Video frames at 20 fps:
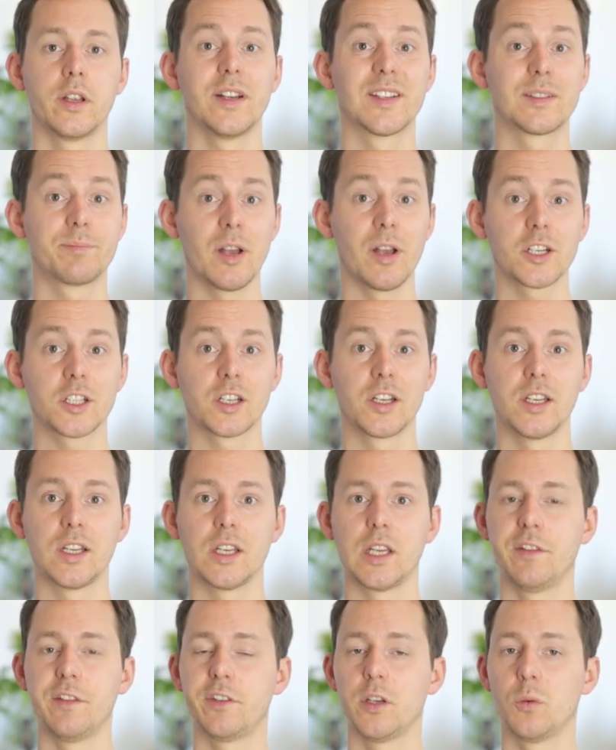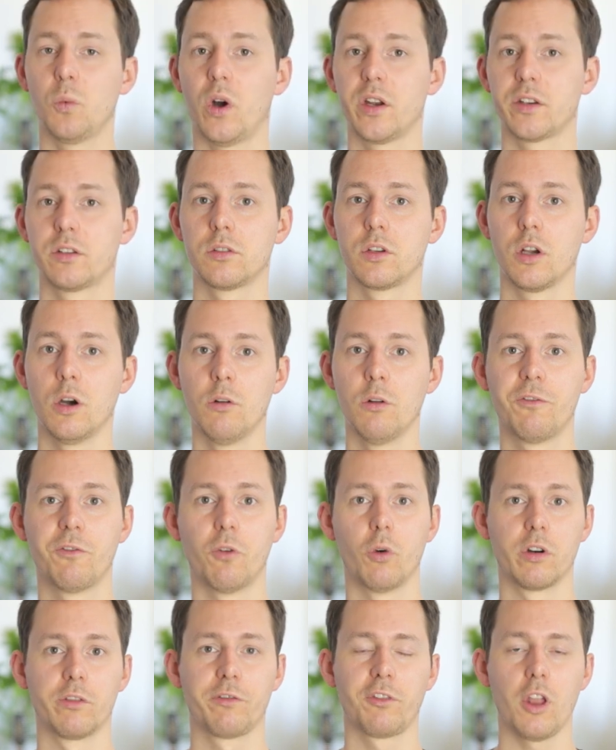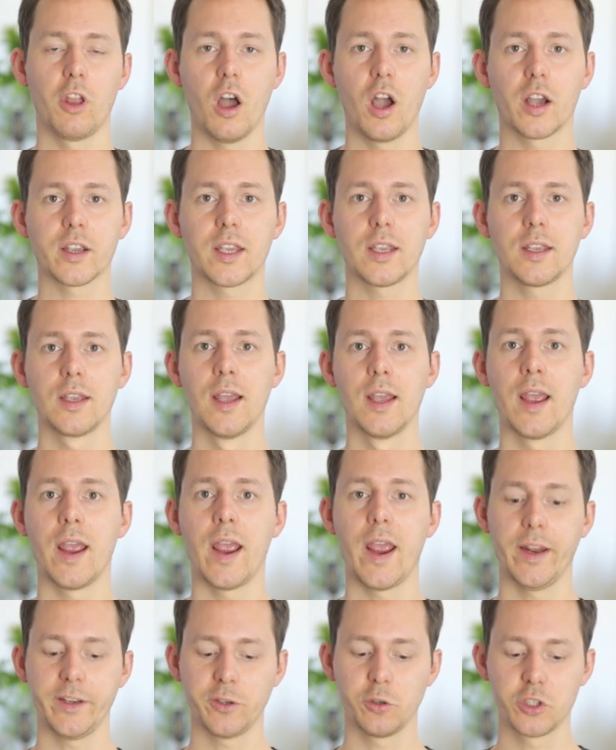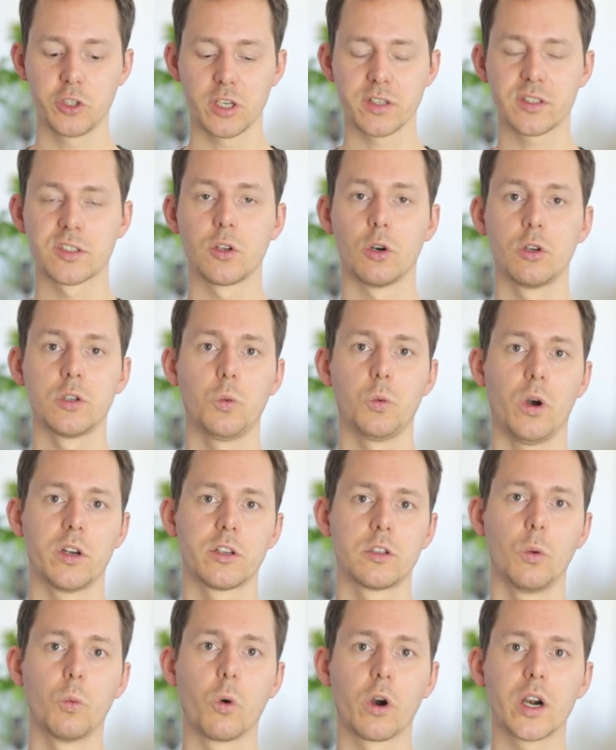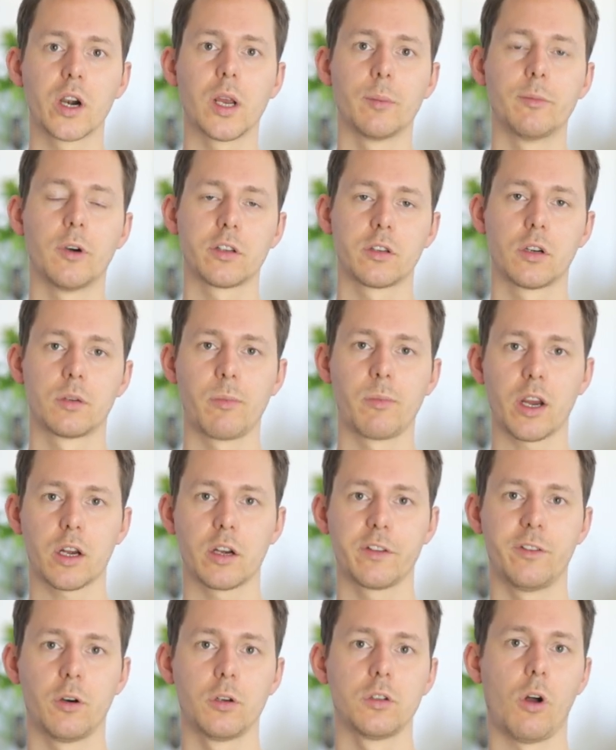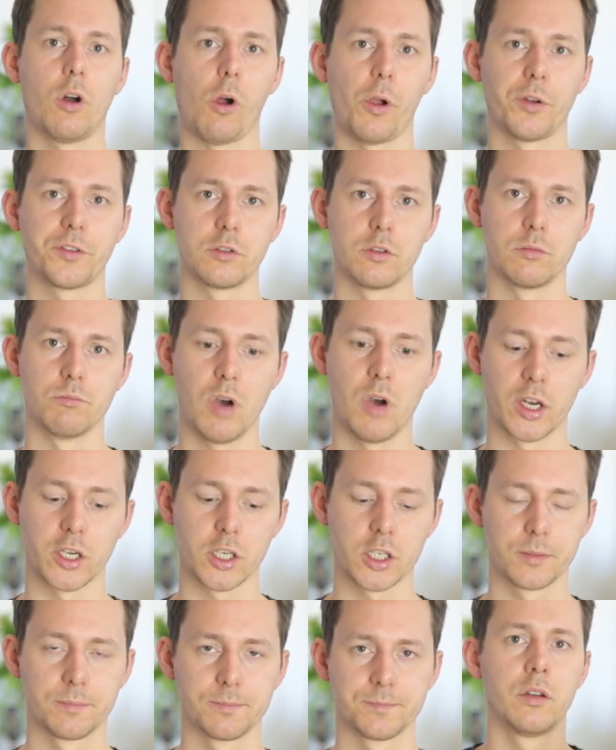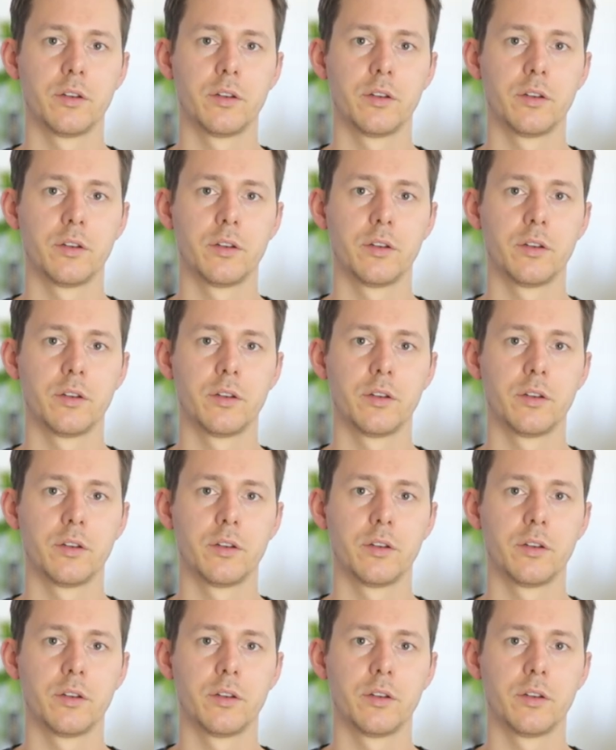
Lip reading: especially if you want to go for vlogging and you just don't want to worry about your microphone all too much.